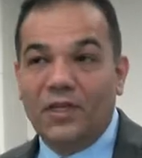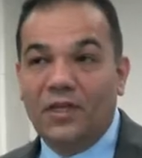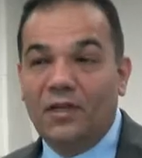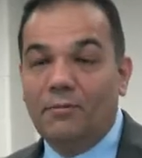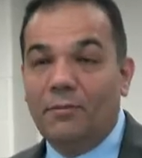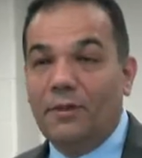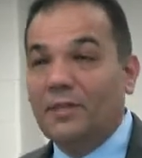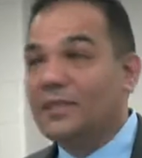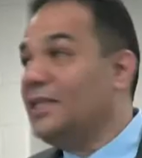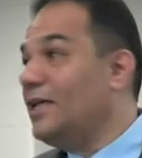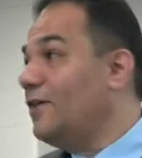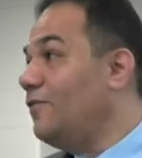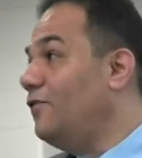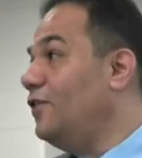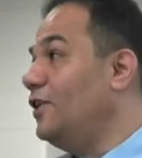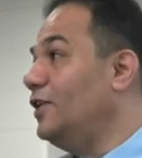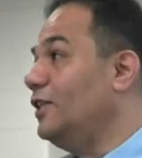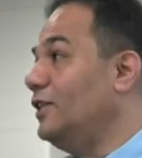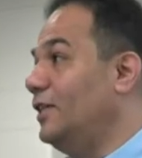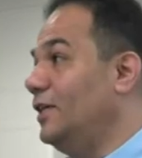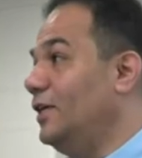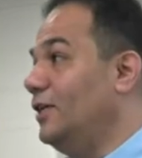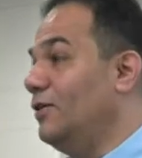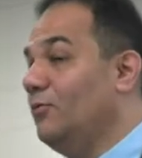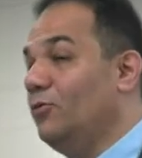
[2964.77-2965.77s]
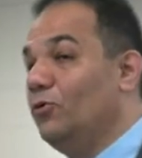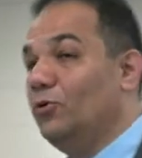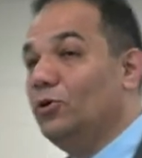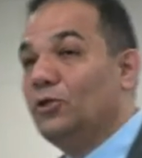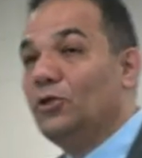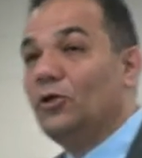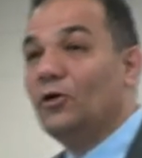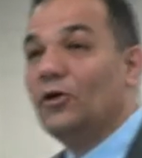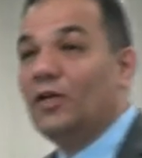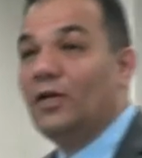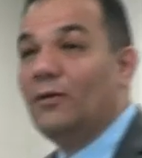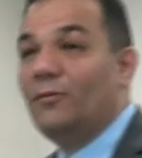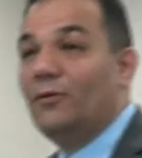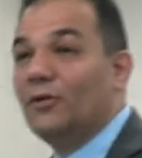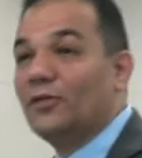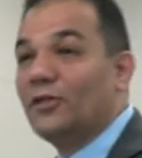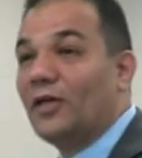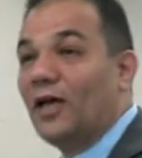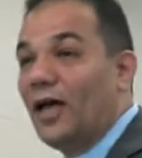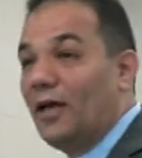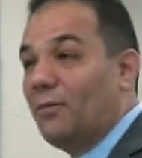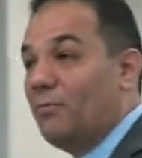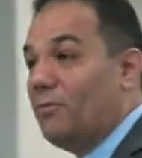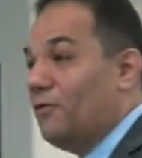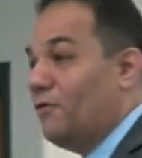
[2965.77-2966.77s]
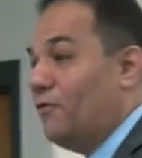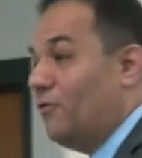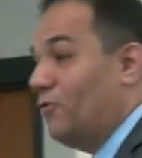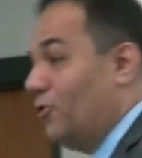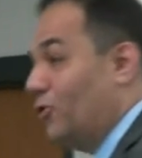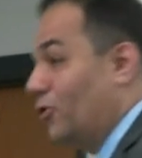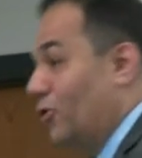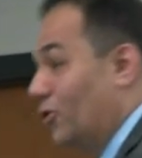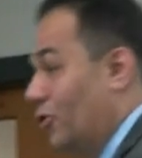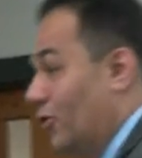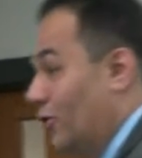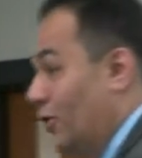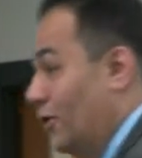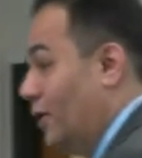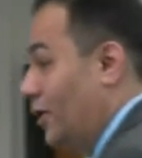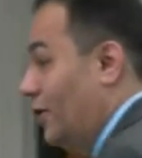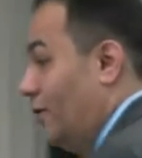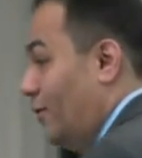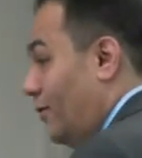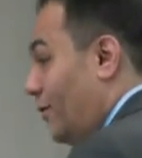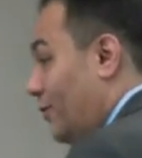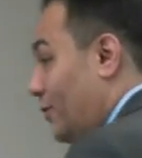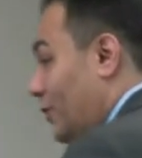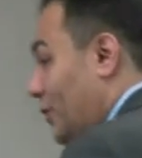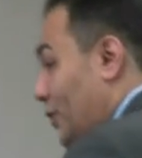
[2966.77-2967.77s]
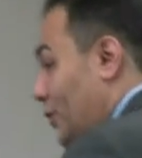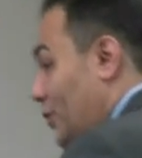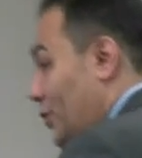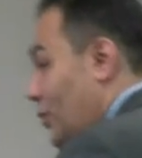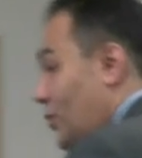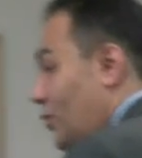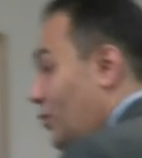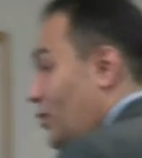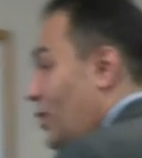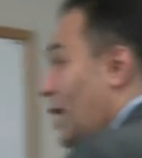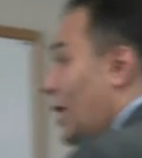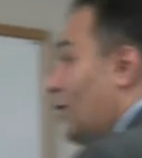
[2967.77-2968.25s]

But definitely, when we're talking about IP4, you know